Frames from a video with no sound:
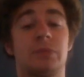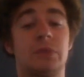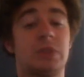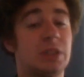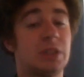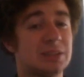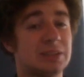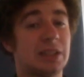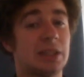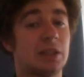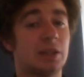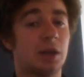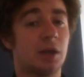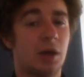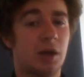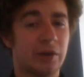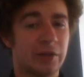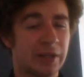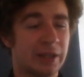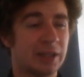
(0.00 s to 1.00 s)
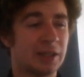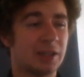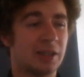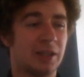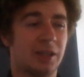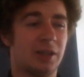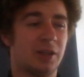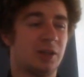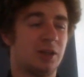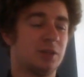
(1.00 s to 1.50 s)
just in guarding
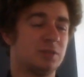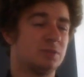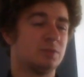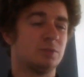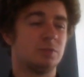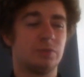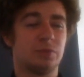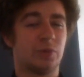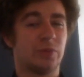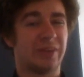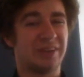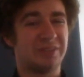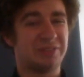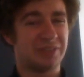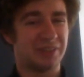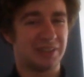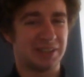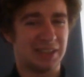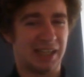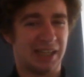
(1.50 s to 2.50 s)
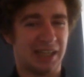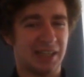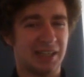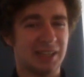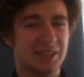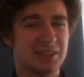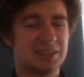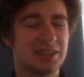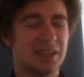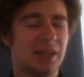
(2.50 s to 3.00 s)
on 4 different
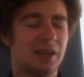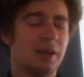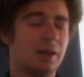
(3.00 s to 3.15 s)
attacks.